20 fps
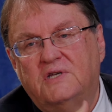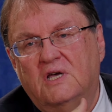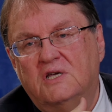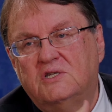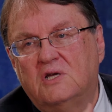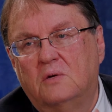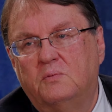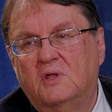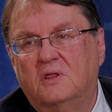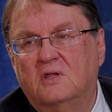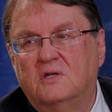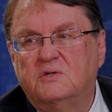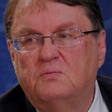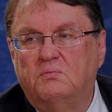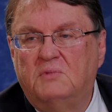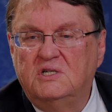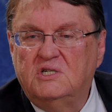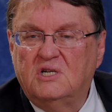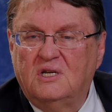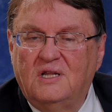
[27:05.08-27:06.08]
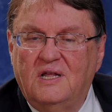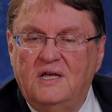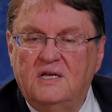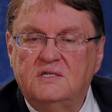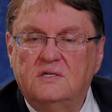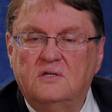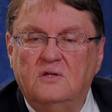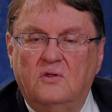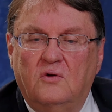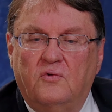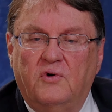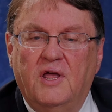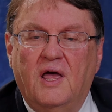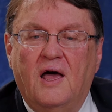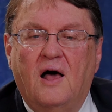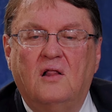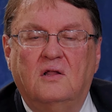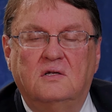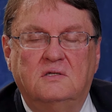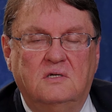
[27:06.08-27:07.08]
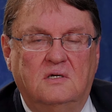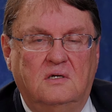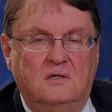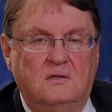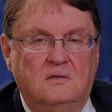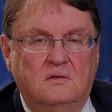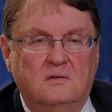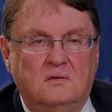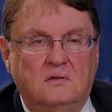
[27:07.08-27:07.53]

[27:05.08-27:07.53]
say something that's much less than the reality.